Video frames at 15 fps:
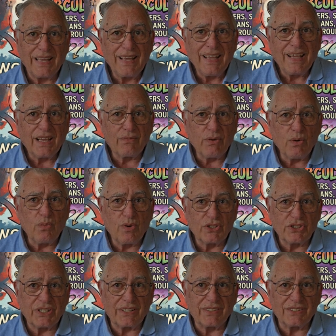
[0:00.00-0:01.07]
If you're
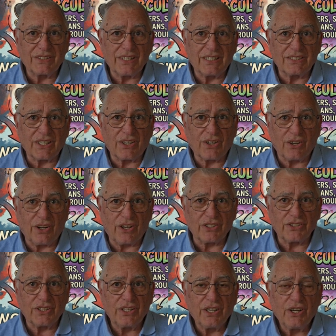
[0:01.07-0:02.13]
watching this as a class,
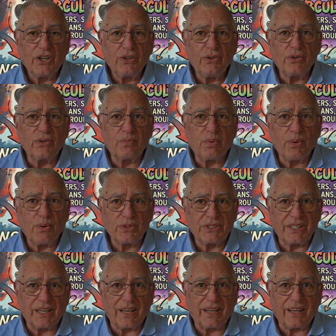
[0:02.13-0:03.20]
you could pause
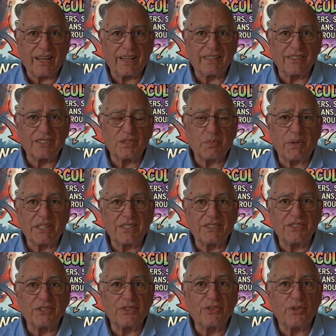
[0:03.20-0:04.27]
here and split into
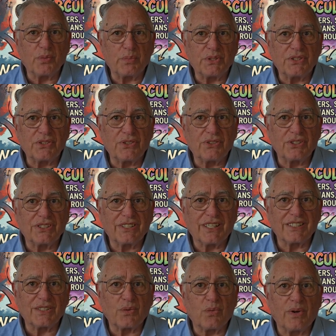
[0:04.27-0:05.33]
groups to discuss
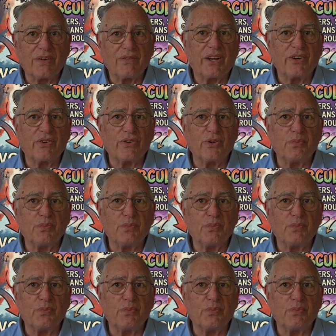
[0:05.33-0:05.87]
one of the group